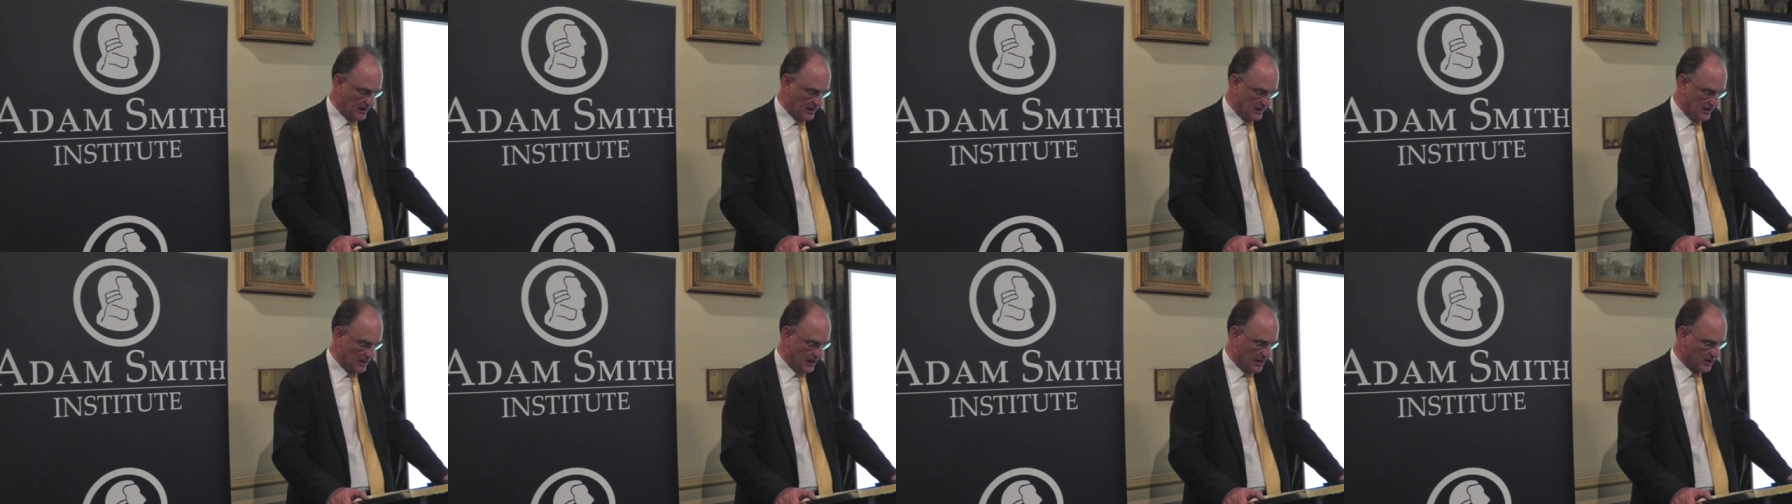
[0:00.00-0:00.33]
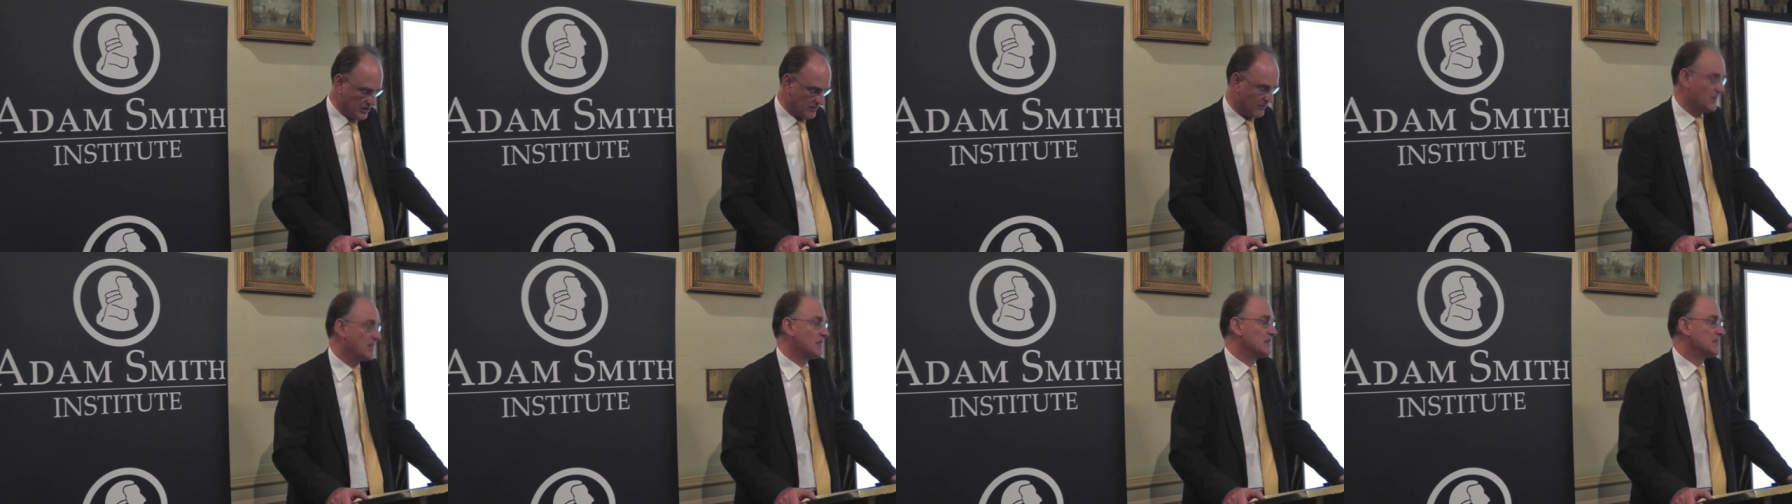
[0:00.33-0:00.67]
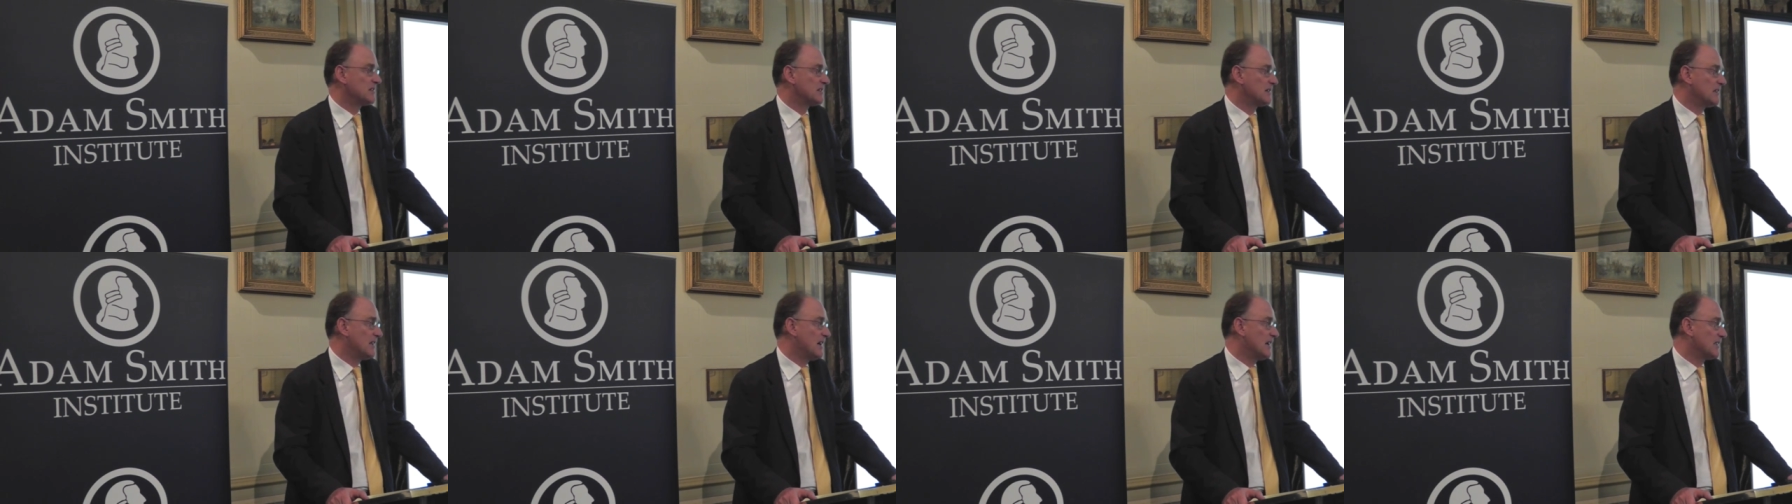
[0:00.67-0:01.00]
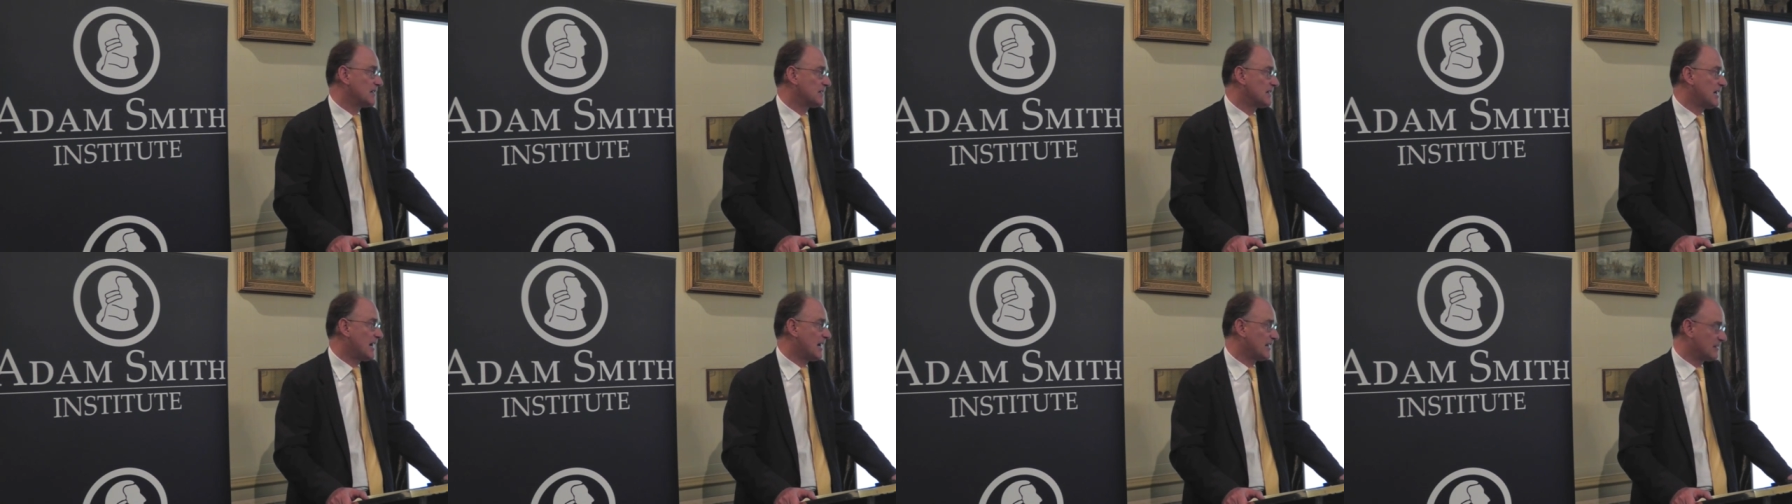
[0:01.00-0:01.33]
in the age of the
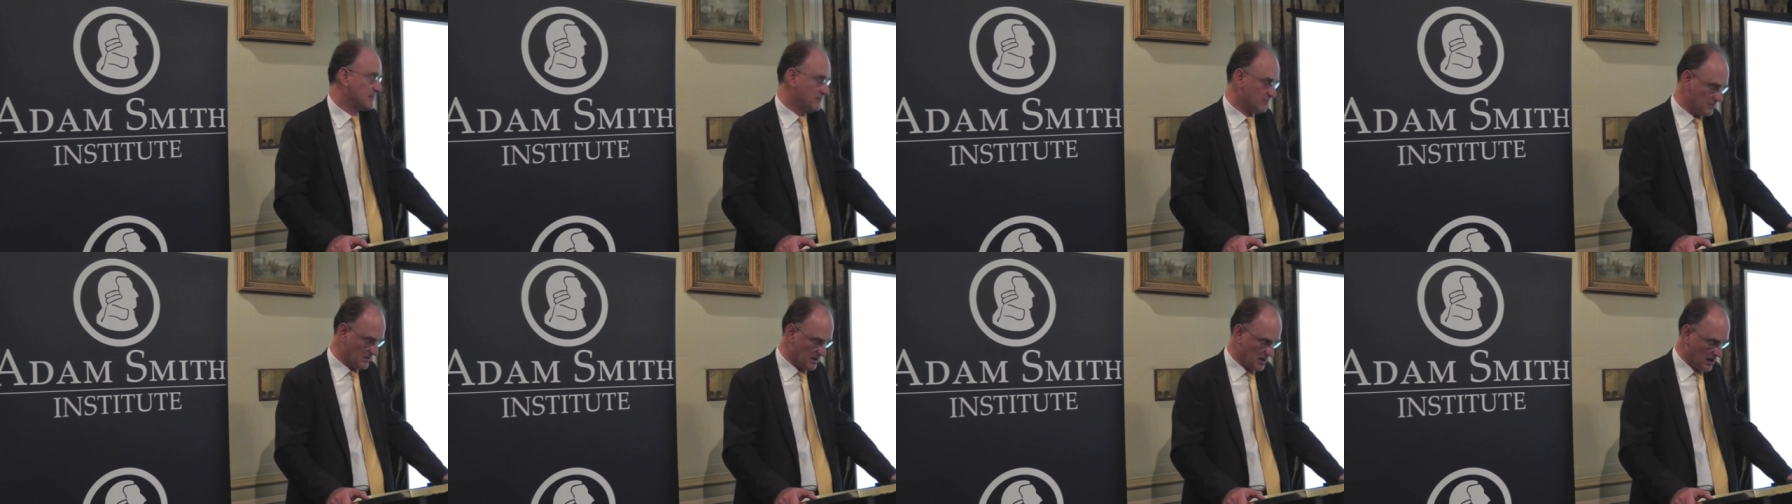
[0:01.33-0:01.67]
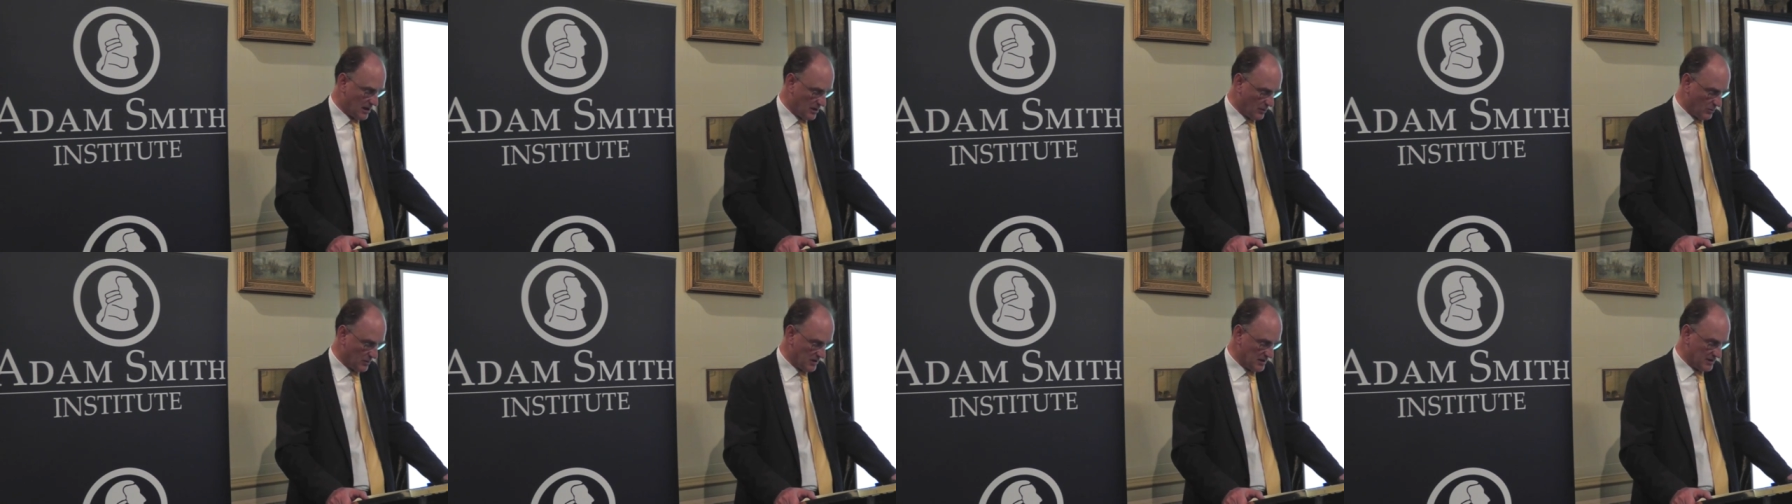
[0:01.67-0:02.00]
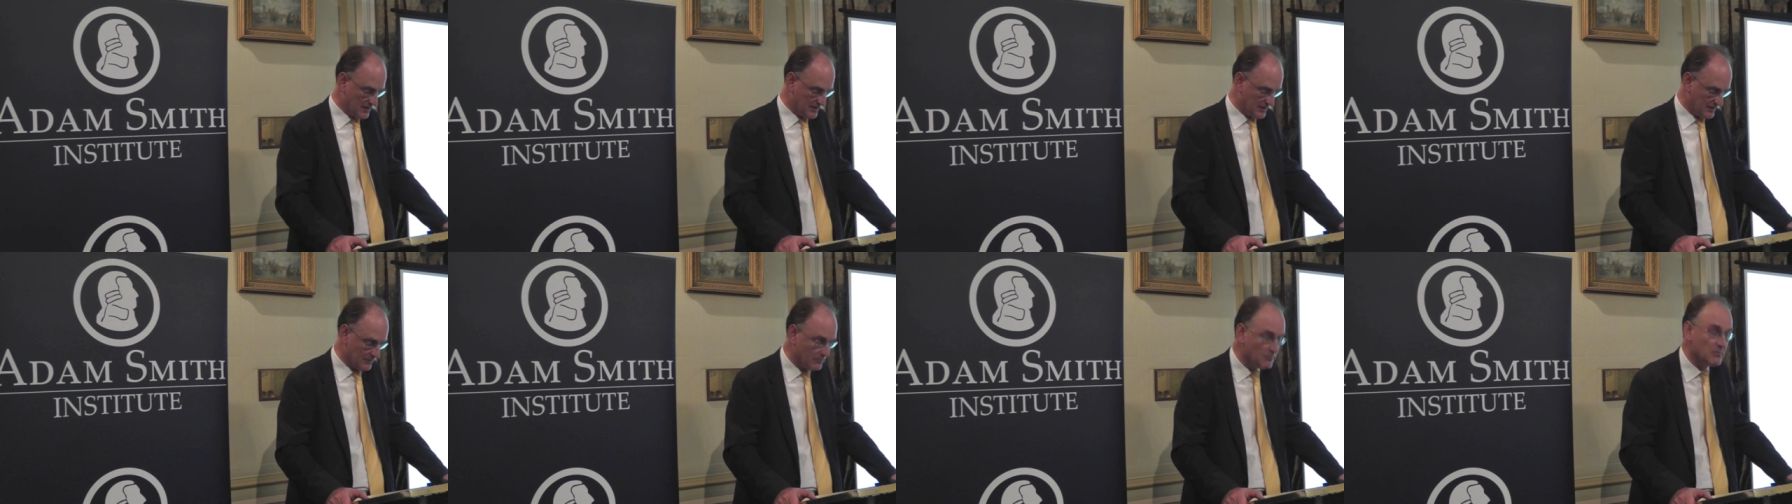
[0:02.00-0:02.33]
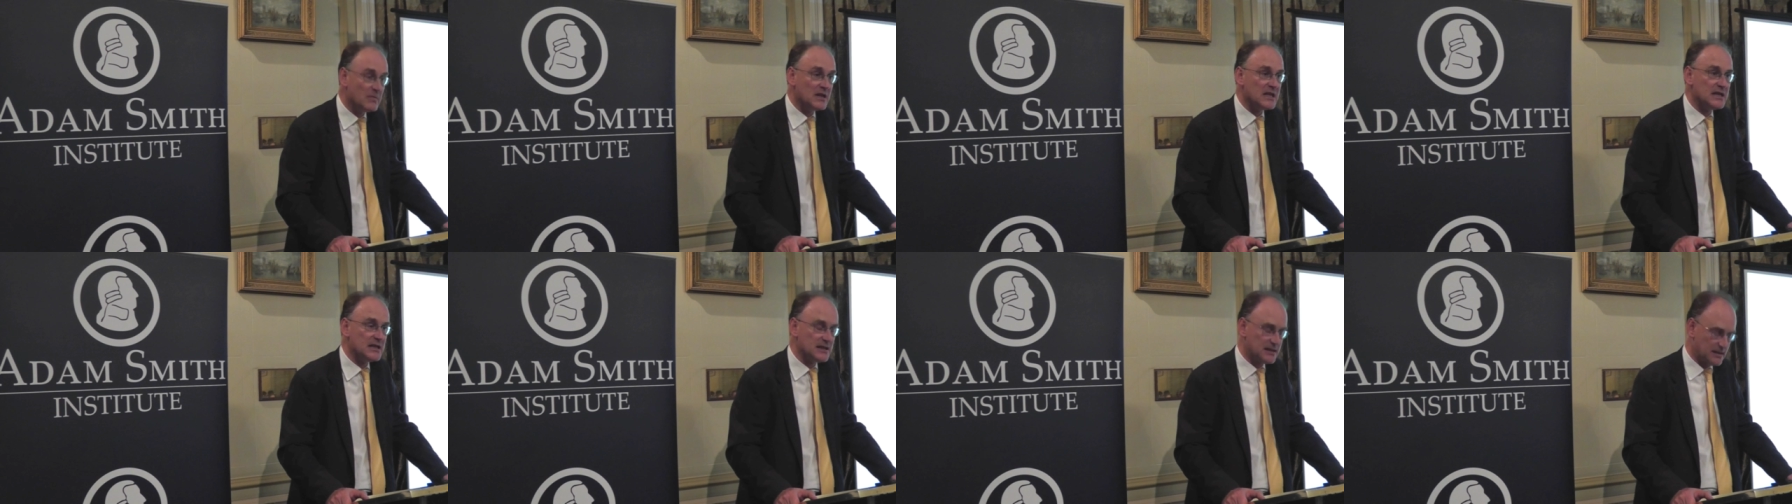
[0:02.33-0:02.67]
internet, Adam
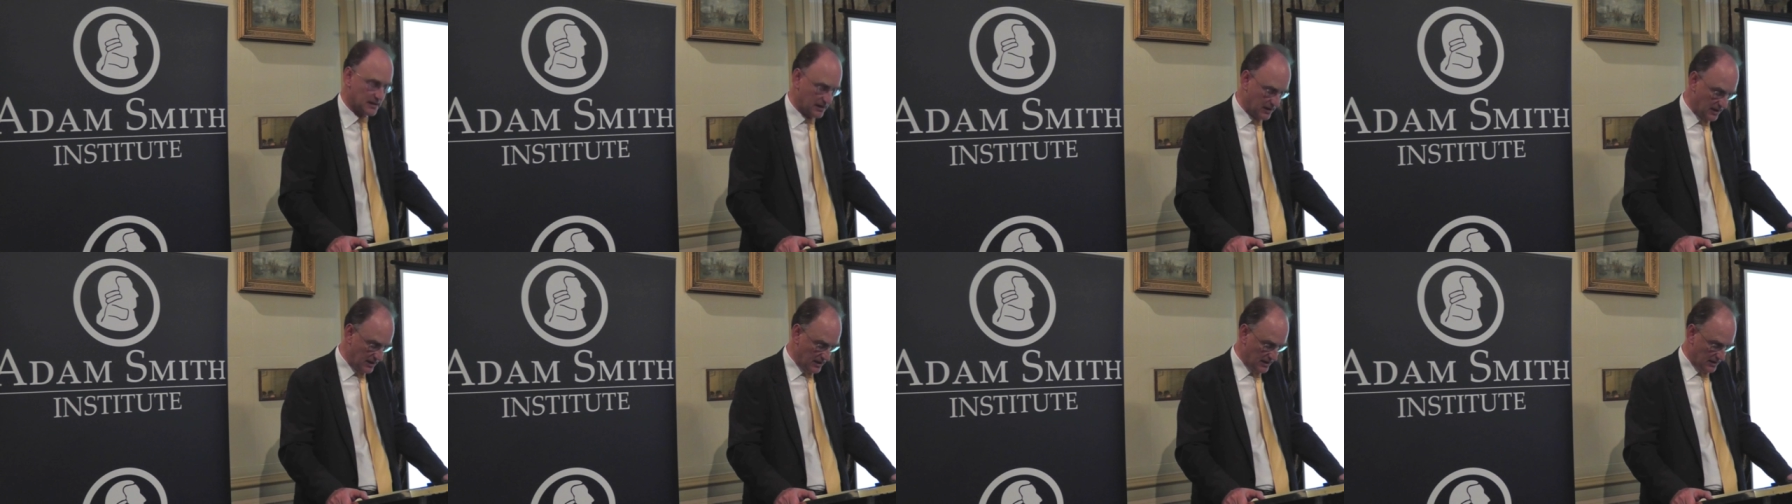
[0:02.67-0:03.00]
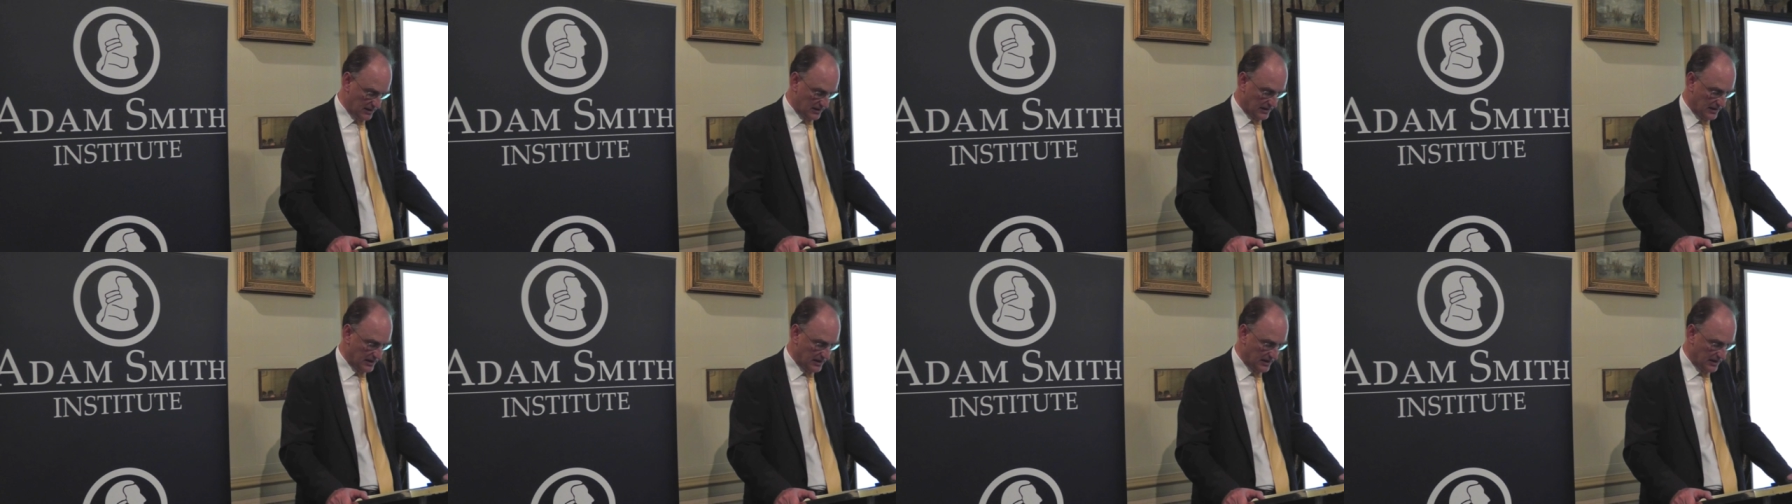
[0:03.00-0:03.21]
Darwinism is the